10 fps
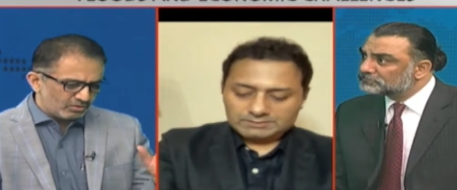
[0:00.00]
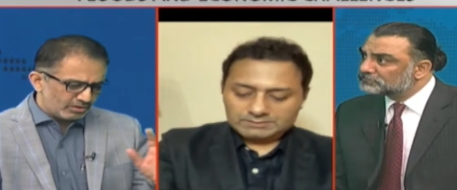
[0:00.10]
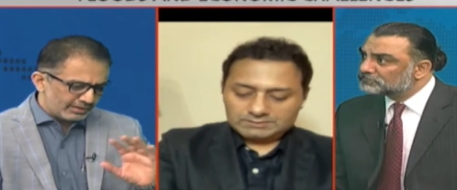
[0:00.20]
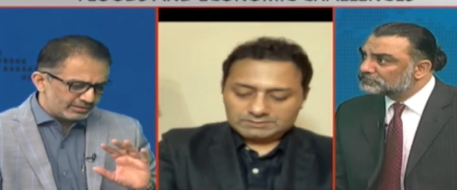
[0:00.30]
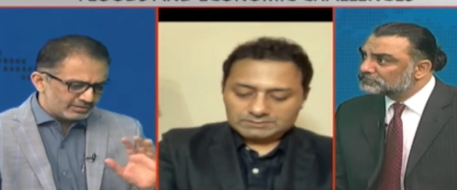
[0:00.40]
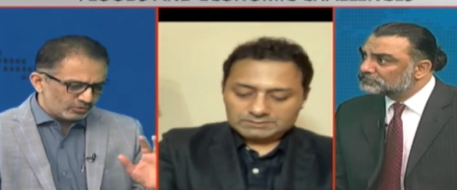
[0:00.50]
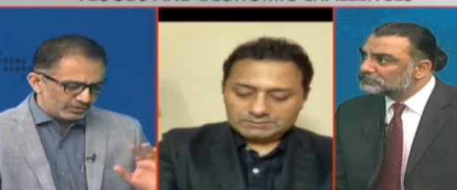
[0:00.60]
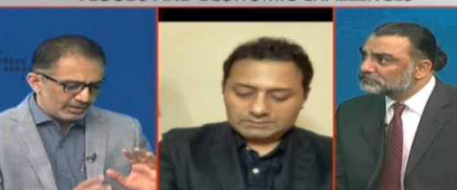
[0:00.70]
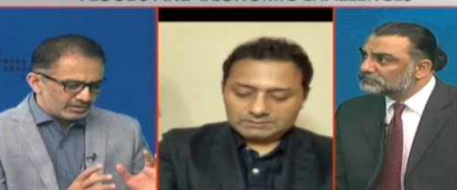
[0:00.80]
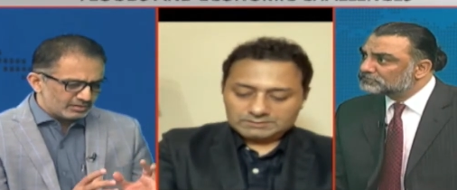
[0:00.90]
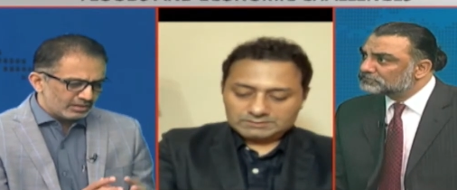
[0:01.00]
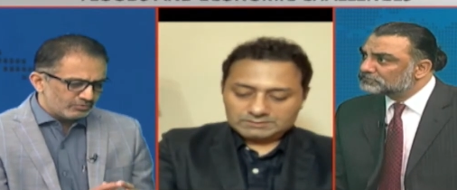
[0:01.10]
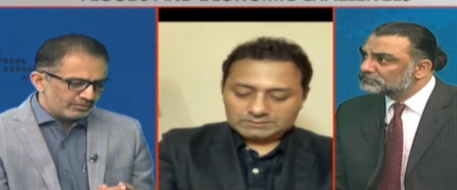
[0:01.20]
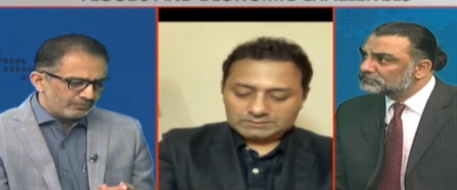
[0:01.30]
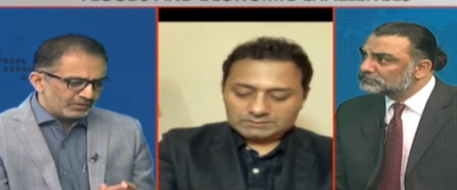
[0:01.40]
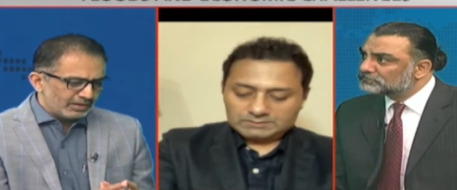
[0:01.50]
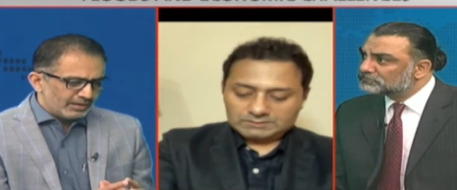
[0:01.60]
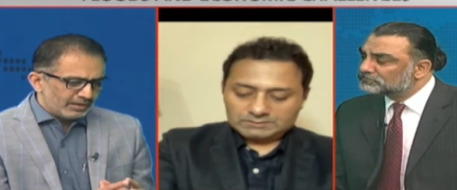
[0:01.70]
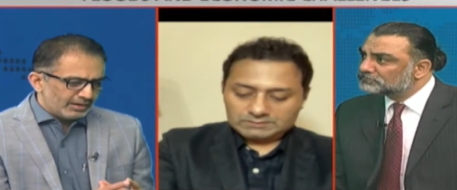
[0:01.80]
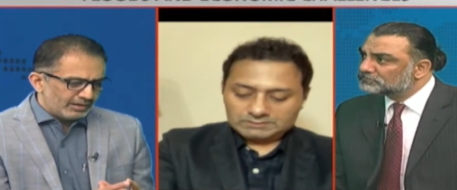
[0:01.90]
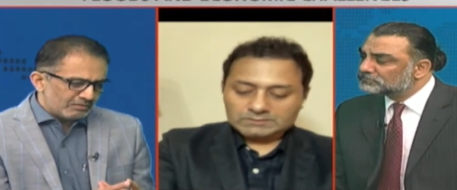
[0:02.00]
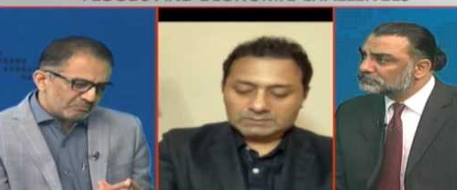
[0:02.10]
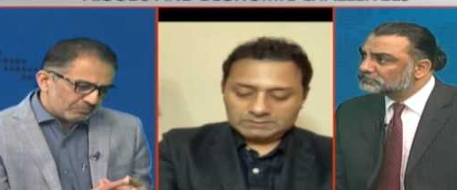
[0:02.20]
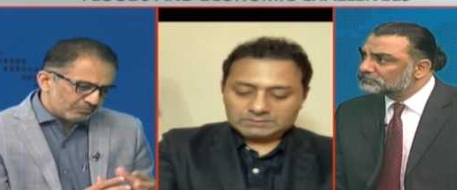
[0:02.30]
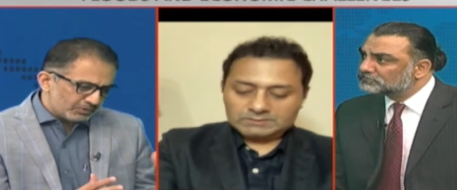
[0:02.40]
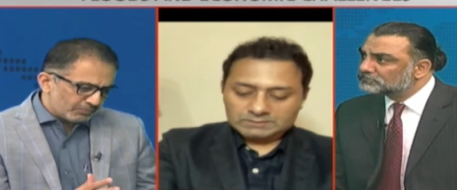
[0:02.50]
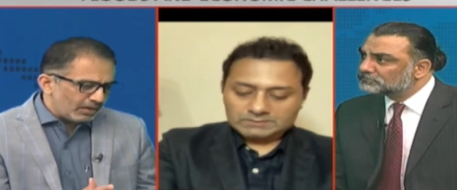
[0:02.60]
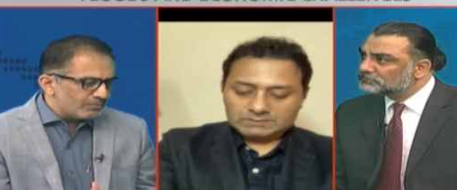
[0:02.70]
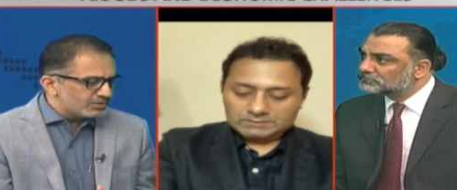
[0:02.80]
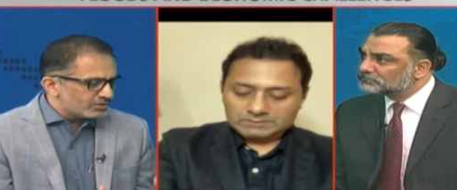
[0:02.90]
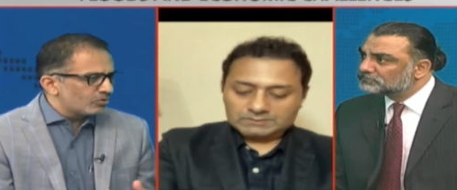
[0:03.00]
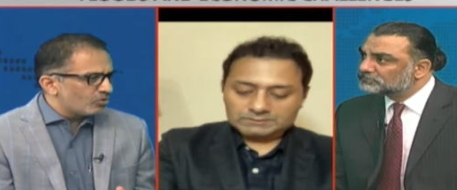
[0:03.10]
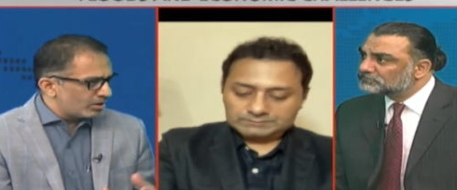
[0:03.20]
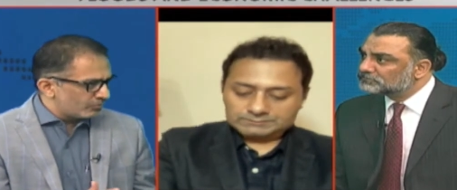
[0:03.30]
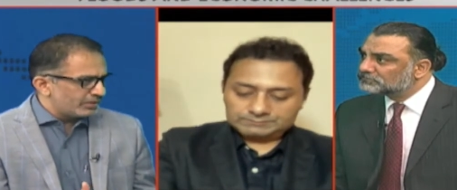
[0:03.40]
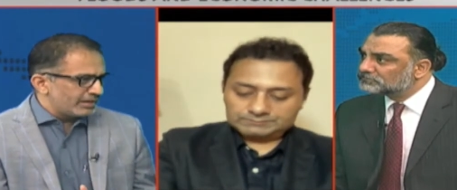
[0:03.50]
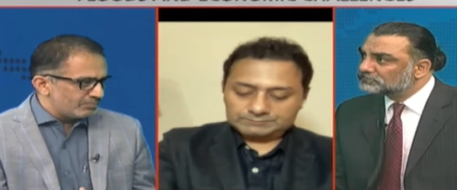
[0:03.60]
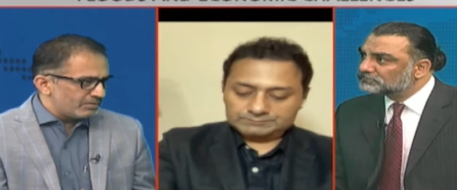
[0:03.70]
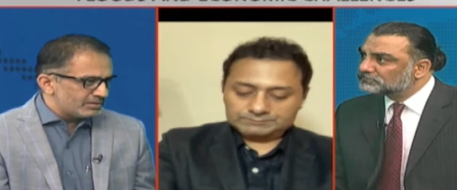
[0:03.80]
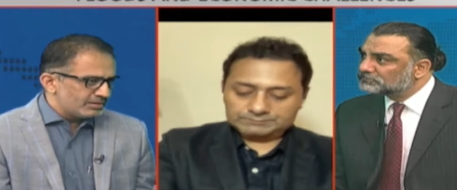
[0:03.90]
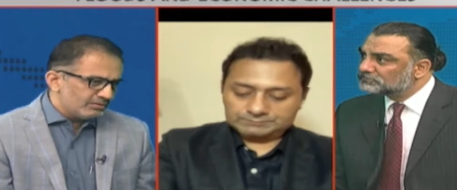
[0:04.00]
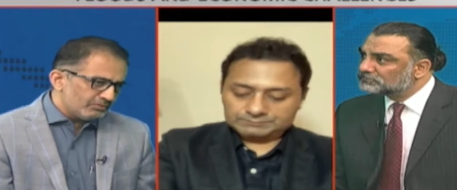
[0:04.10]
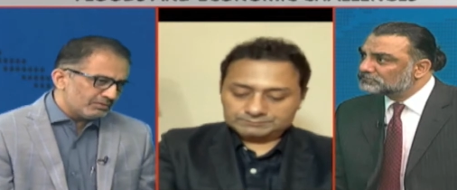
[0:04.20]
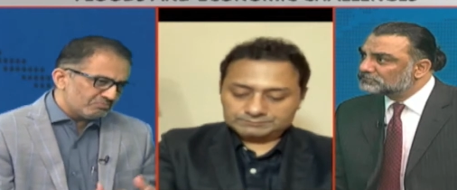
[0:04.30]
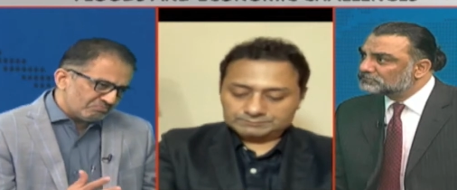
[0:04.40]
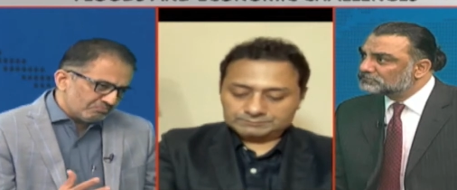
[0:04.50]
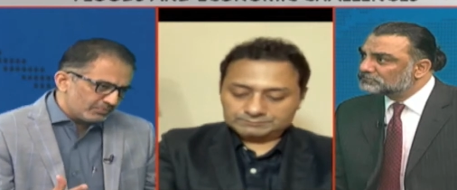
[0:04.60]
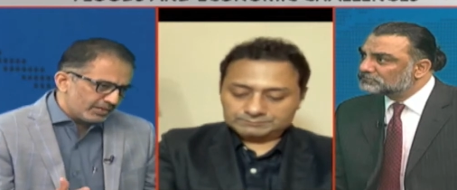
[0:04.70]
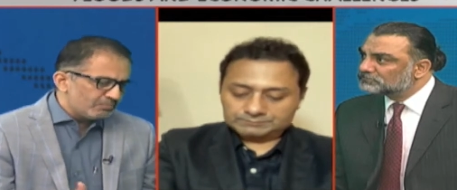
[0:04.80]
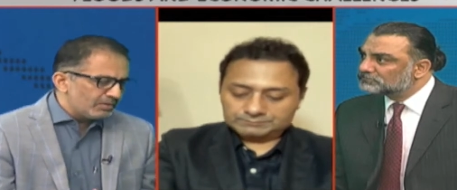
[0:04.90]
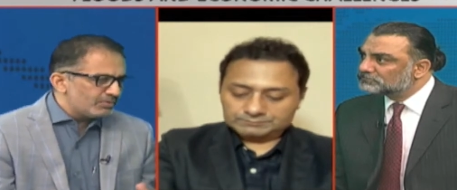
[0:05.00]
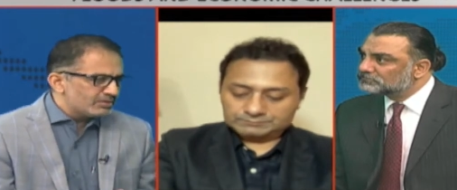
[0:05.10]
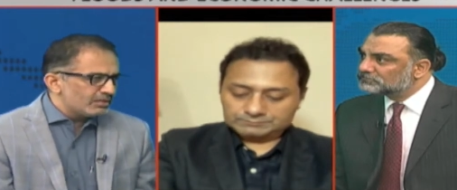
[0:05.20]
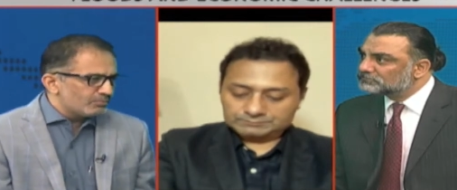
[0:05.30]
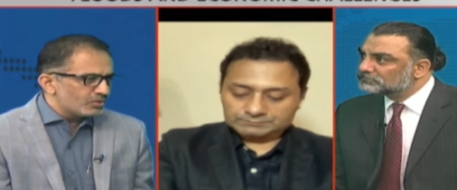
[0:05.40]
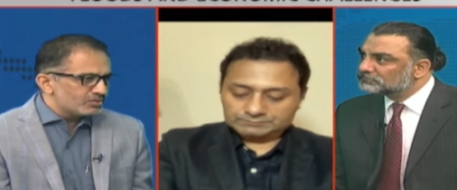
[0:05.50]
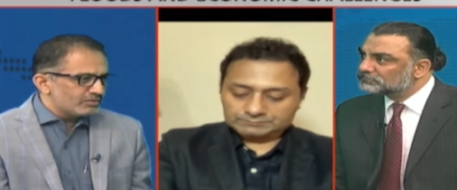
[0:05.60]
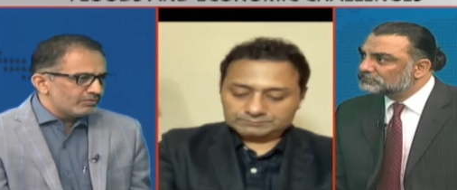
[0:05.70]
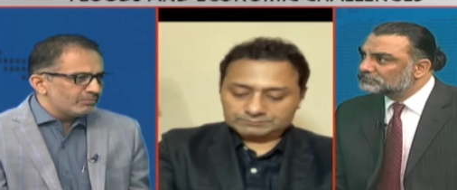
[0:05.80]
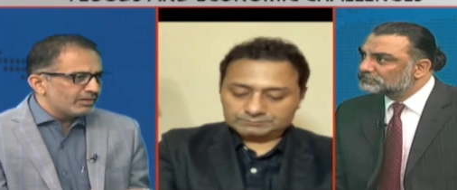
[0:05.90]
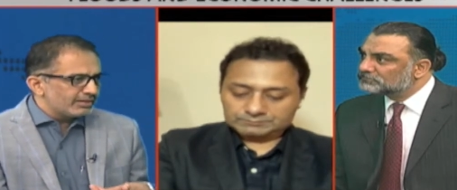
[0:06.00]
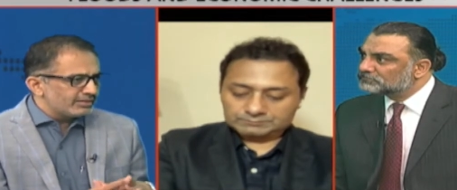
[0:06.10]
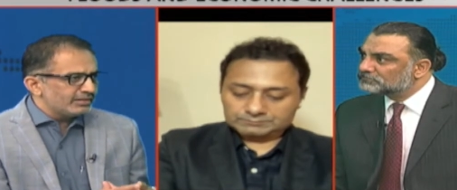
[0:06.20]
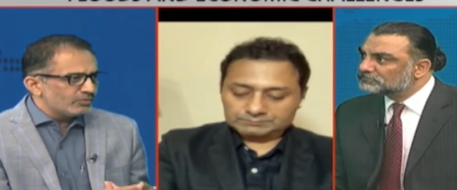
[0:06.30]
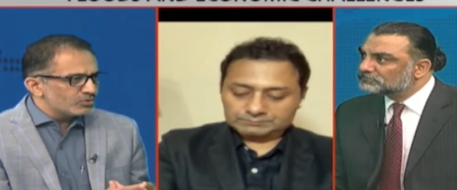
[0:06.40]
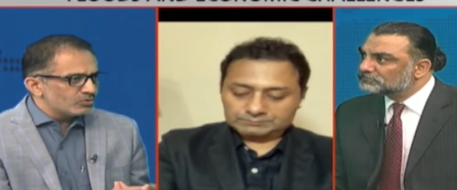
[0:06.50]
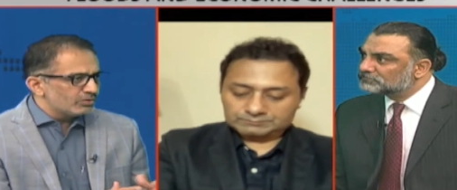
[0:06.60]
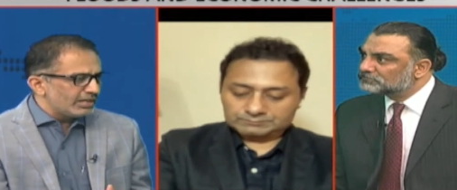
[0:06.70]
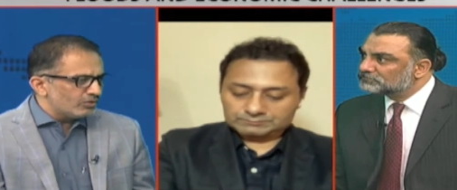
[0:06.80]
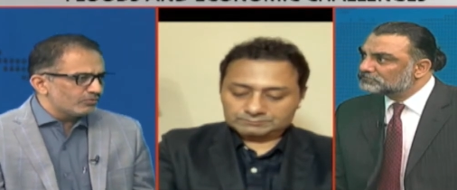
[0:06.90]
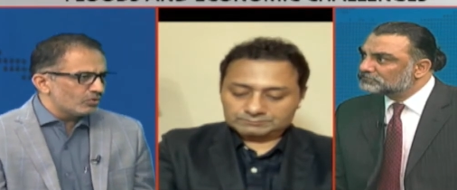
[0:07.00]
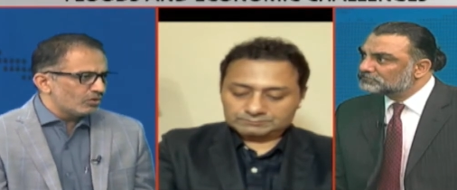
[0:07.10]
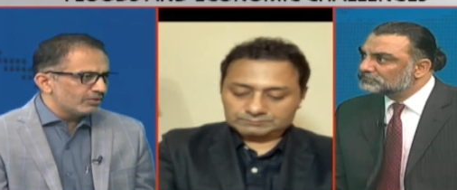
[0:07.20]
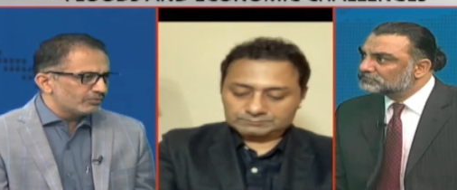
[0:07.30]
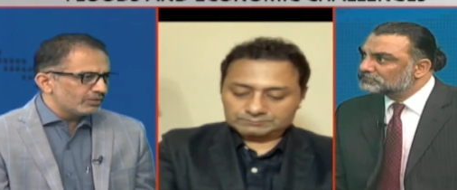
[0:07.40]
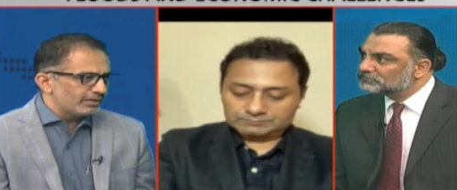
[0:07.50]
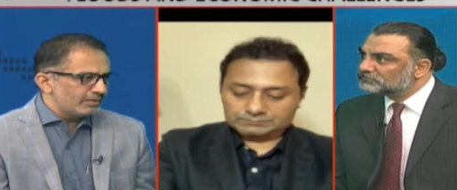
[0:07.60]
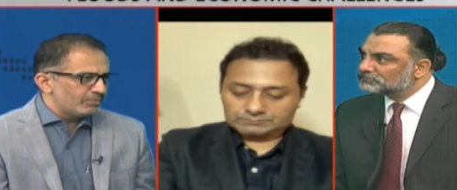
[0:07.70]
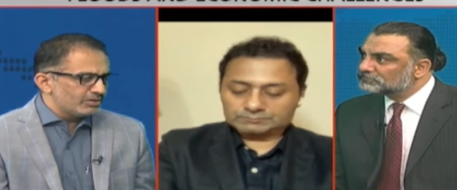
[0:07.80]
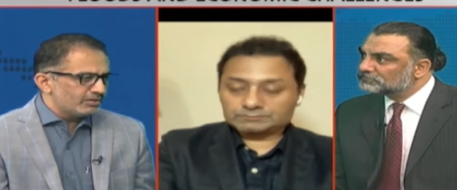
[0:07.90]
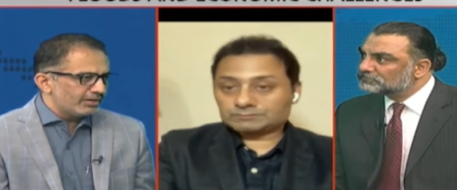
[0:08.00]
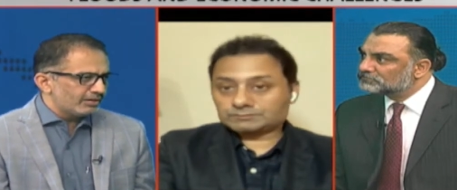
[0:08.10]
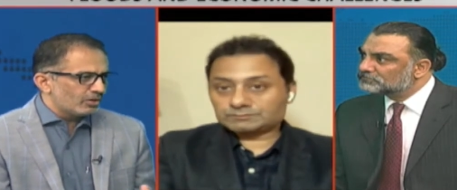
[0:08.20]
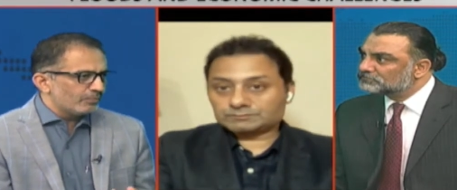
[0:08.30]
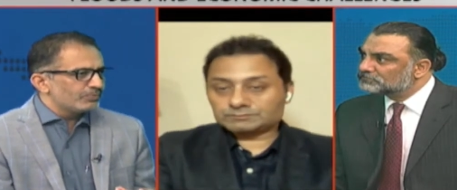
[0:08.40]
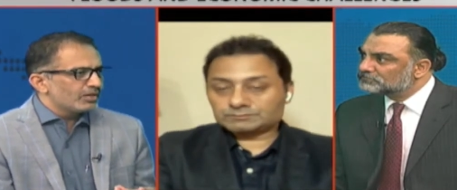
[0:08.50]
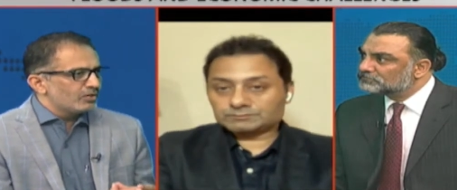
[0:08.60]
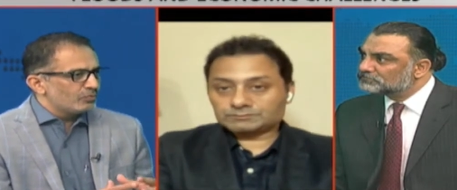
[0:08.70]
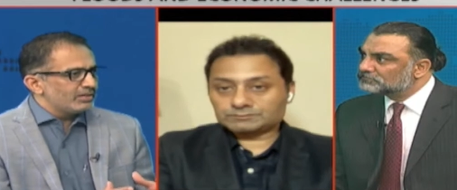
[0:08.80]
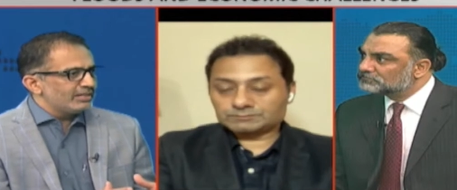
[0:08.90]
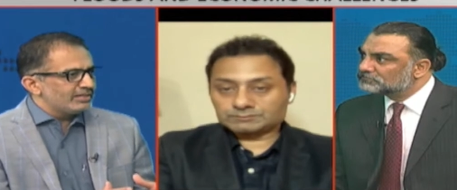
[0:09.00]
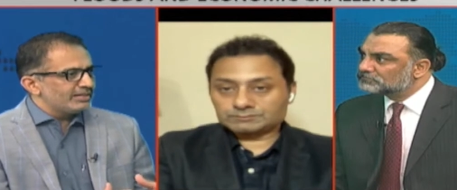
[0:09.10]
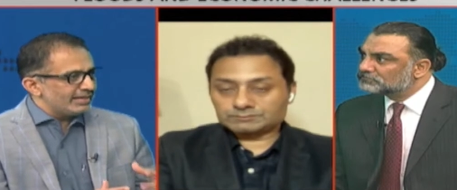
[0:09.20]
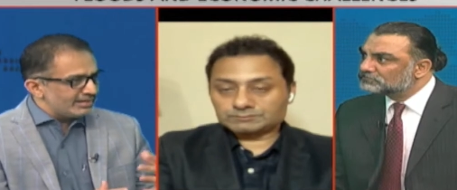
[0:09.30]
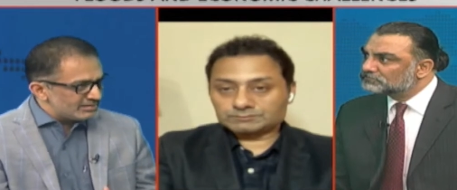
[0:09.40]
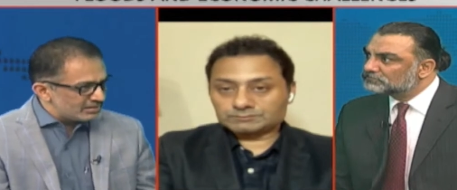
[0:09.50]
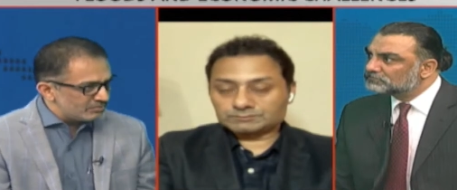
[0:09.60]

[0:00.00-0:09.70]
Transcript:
Speaker 1: or let's say on the national level, uh, the prime minister called for an APC. Uh, it may be seen positively, but I think there was no need of calling APC right now. We need an NEC